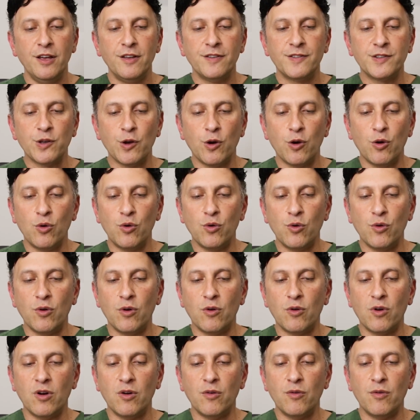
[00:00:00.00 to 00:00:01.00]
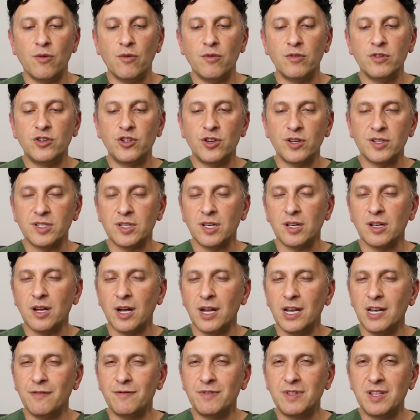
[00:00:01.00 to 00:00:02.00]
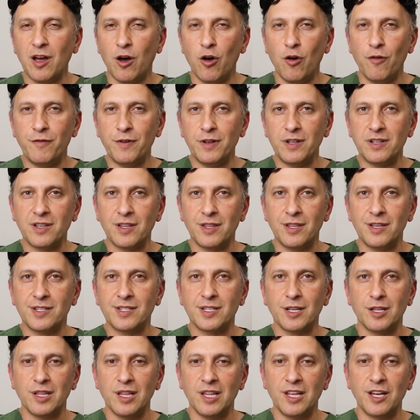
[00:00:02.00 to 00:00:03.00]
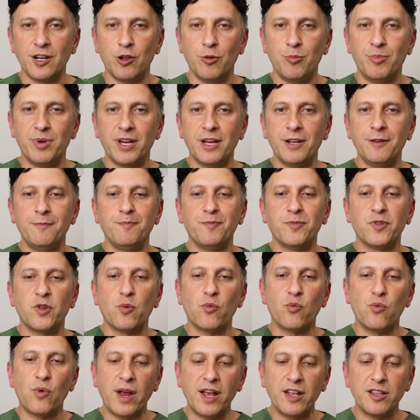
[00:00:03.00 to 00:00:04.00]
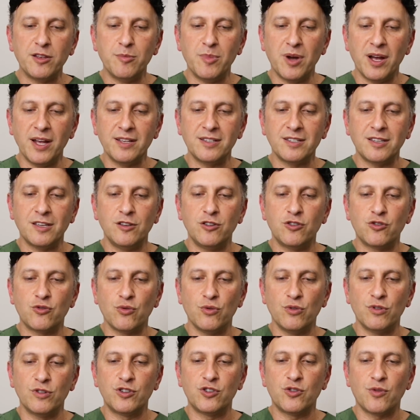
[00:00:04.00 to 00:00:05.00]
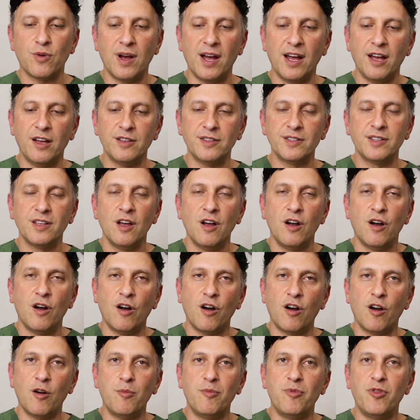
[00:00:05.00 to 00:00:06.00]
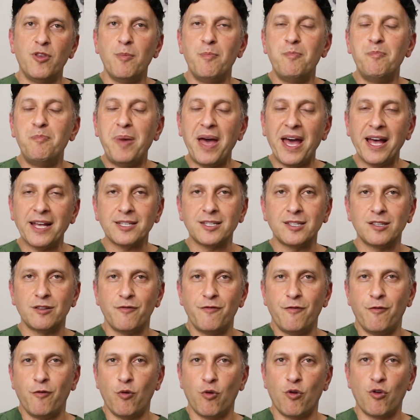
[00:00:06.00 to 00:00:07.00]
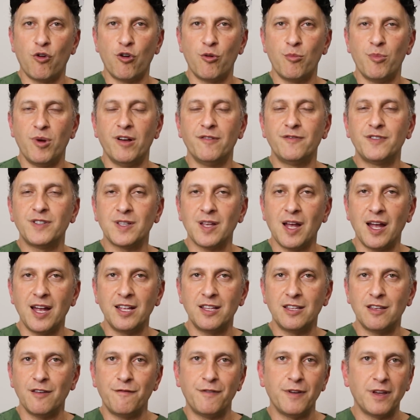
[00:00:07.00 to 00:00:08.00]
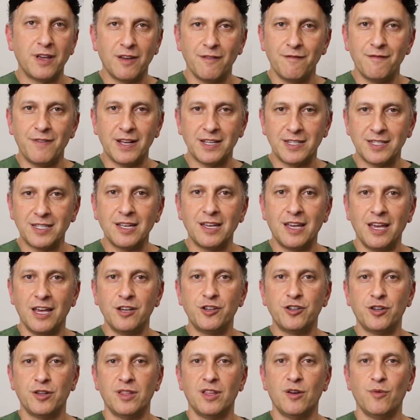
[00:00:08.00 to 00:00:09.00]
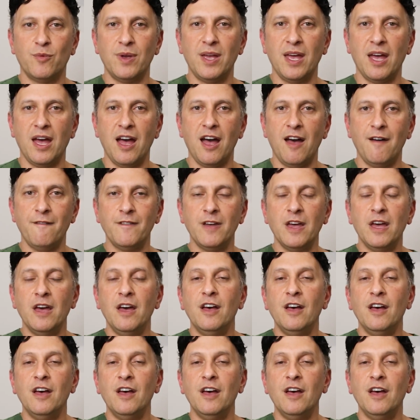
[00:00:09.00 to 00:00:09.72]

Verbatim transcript: So just to kind of delve into this a little bit, randomized controlled trials are the best form of scientific investigation that we have.